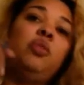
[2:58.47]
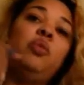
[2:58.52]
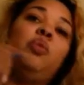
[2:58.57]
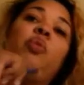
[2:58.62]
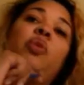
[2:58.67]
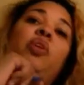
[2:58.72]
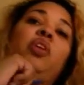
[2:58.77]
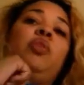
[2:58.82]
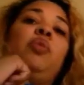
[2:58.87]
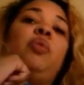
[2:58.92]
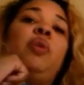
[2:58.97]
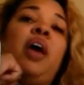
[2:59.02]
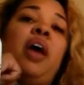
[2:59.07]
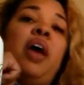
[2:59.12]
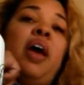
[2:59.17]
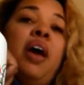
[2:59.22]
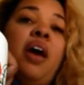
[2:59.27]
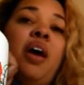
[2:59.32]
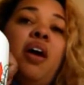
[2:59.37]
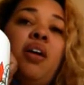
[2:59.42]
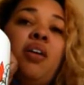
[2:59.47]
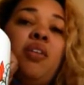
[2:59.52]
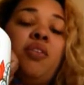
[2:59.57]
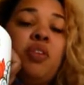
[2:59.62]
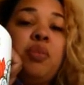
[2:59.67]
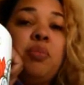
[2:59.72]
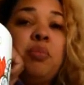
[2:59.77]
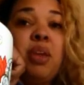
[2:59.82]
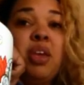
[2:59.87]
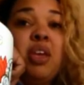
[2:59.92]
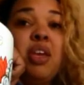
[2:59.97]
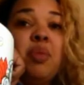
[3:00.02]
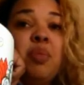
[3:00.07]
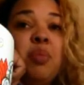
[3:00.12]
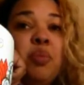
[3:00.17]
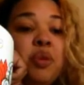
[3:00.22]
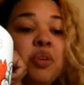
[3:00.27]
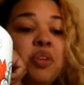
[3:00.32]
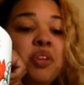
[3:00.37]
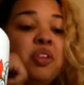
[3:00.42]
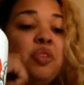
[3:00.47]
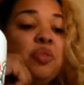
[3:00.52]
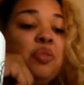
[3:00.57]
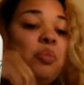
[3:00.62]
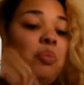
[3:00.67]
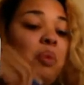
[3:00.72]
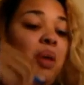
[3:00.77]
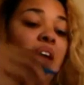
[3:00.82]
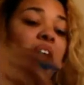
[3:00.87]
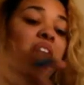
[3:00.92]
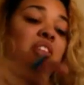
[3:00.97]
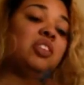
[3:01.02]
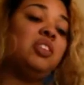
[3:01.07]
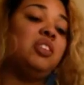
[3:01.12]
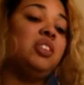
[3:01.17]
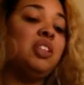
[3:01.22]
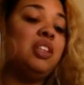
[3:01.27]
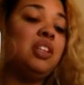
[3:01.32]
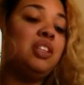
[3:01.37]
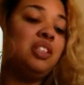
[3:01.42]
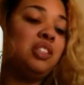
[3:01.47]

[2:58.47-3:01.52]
what you have and make it more than you imagine.